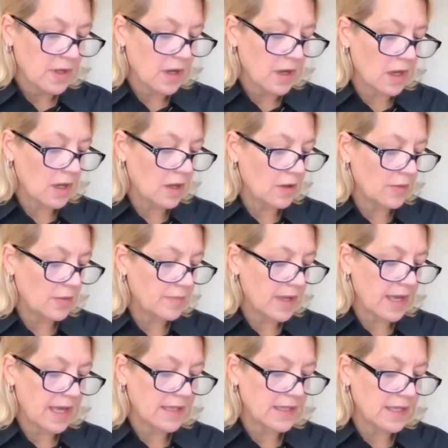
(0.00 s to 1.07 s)
um,
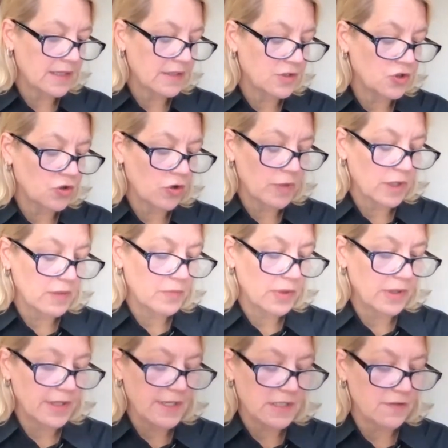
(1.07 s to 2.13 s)
and then the German
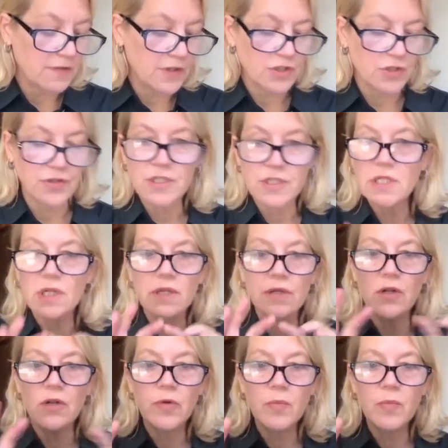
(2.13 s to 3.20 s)
police officials, just a
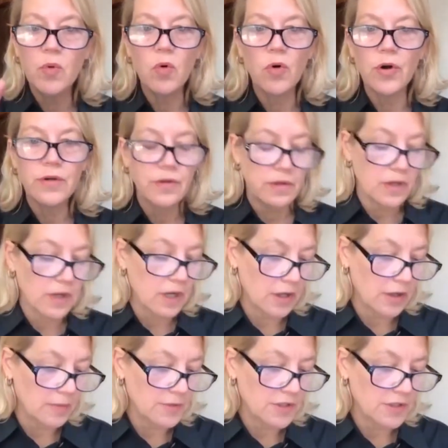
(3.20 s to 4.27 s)
little report
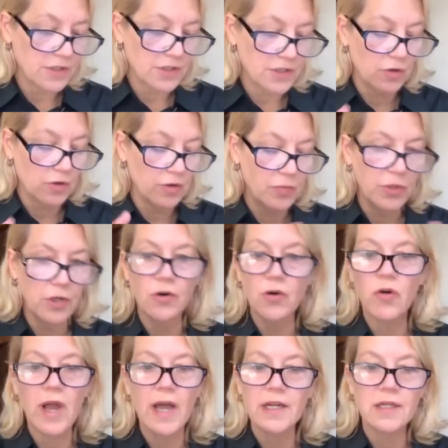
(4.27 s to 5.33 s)
um, just to show the
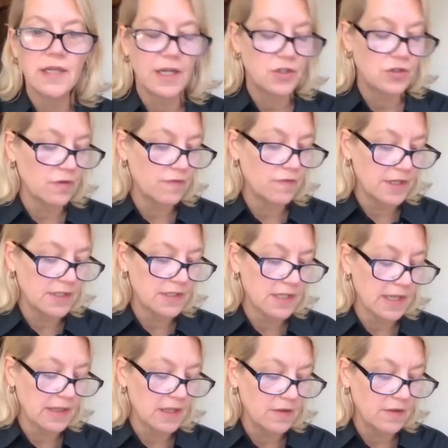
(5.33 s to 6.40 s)
bureaucratic nature of this
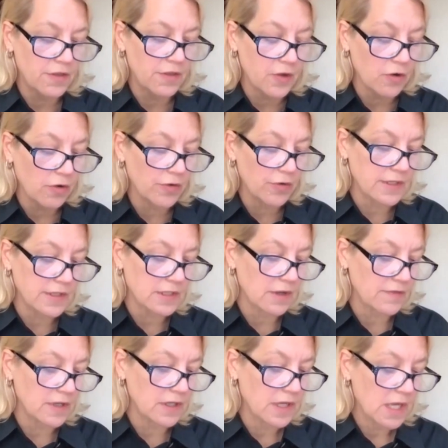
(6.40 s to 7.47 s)
and then the thoroughness
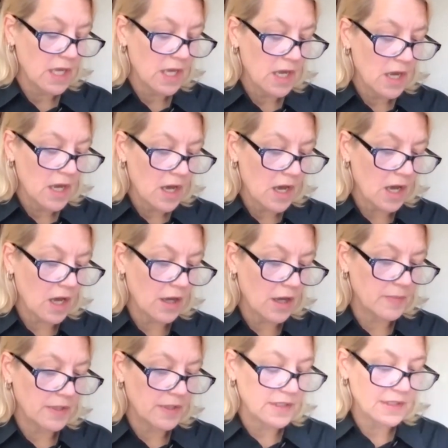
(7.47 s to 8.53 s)
of it.
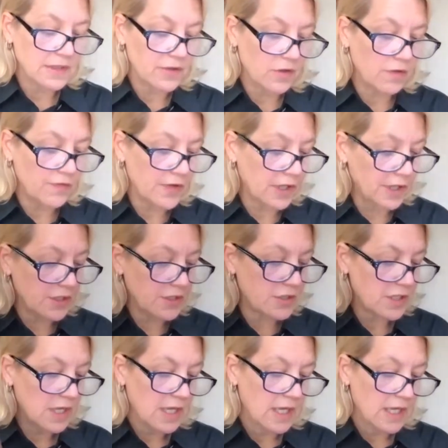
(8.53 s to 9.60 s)
Um, in this little
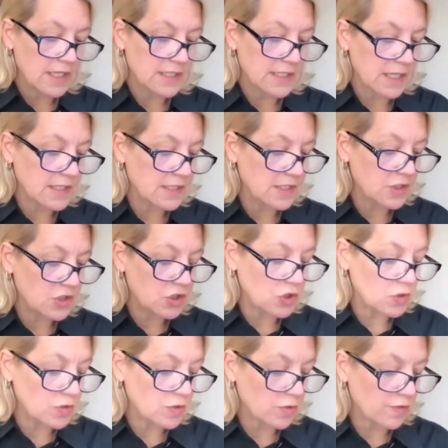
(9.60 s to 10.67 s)
village, he says these
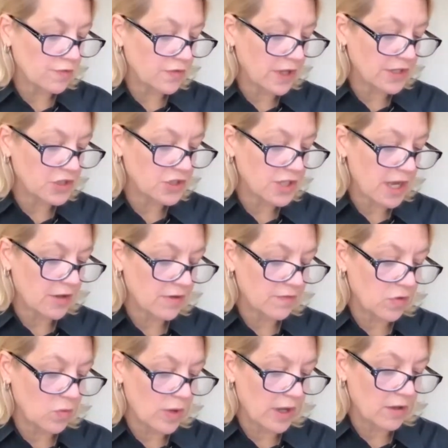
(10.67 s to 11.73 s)
Jews were flushed out of
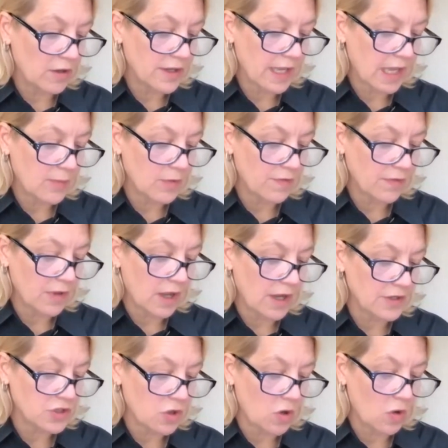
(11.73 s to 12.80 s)
a well
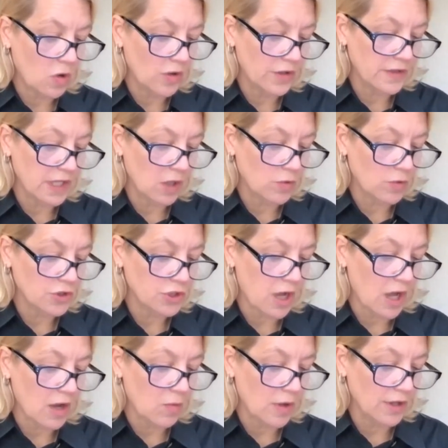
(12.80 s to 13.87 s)
camouflaged hole and they were
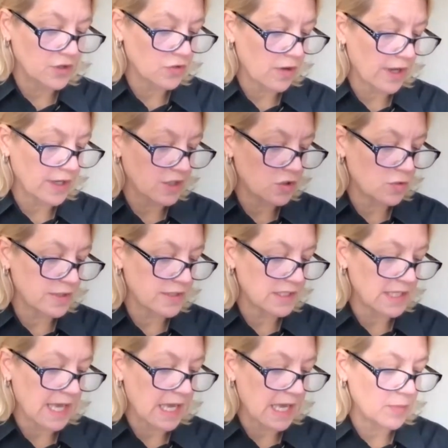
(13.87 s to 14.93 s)
shot while trying to
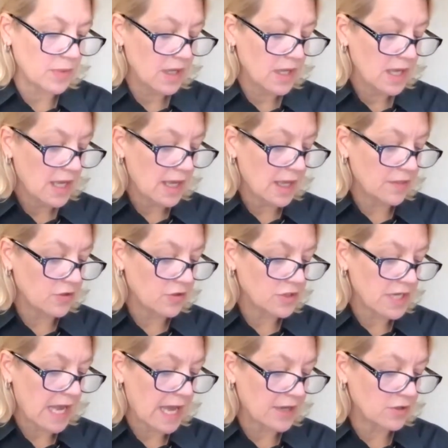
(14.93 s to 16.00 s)
escape, and their
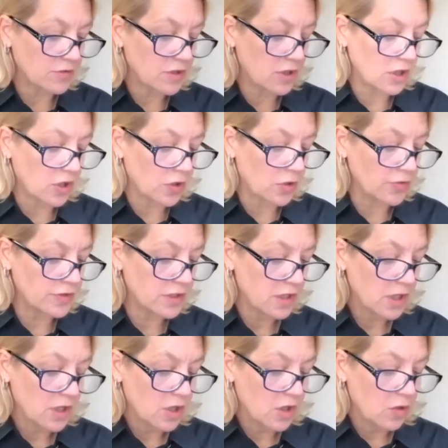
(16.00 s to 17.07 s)
tattered clothes
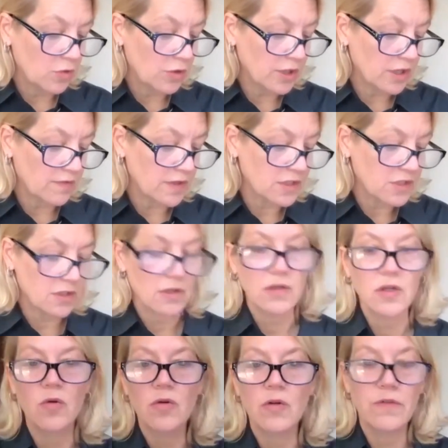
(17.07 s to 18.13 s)
were given to the
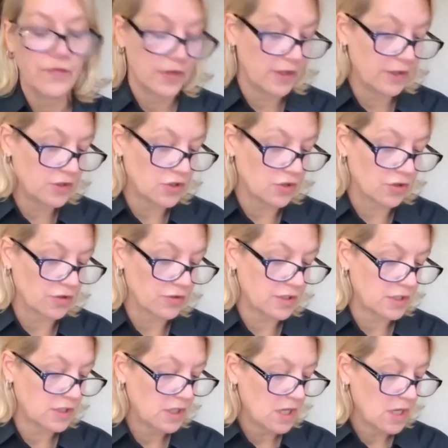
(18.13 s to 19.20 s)
local
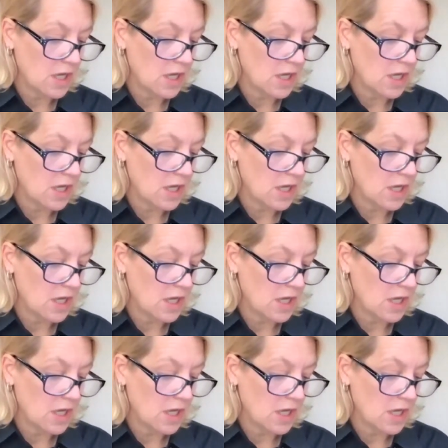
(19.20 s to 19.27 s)
villagers.